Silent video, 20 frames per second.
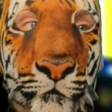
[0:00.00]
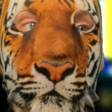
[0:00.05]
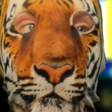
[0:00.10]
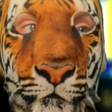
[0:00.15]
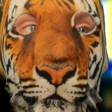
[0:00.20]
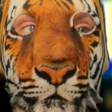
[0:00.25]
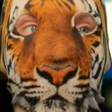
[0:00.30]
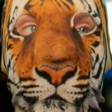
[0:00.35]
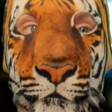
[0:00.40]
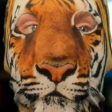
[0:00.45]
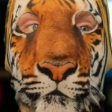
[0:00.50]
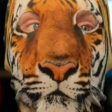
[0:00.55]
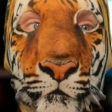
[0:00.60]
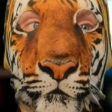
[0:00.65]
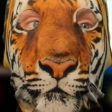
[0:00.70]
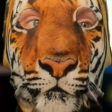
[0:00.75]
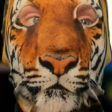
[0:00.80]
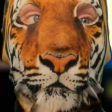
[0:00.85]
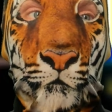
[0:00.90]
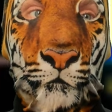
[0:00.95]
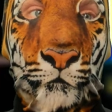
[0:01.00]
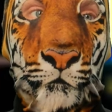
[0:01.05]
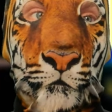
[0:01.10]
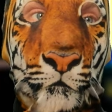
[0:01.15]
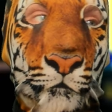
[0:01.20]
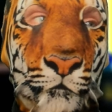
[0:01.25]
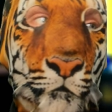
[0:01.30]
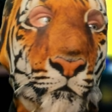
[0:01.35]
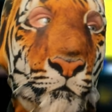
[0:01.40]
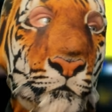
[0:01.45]
He was fascinated with all
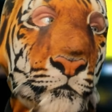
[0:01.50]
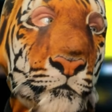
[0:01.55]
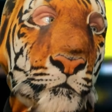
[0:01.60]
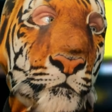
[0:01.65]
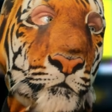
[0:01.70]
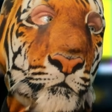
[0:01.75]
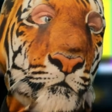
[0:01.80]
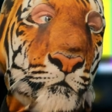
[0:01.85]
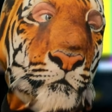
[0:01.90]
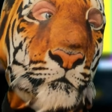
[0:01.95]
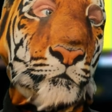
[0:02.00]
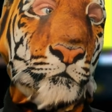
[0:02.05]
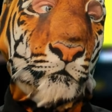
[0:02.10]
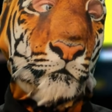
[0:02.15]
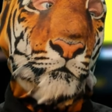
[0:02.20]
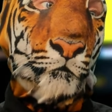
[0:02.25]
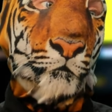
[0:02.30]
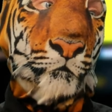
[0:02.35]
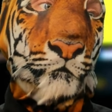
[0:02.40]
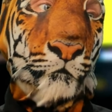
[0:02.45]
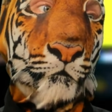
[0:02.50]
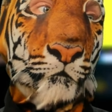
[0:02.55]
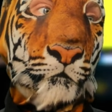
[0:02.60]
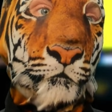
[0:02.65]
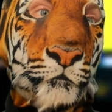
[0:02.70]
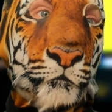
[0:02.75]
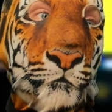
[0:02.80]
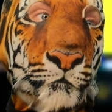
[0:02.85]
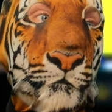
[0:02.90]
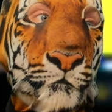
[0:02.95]
the occults and the
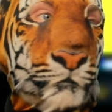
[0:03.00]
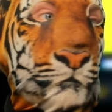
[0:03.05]
UFOs.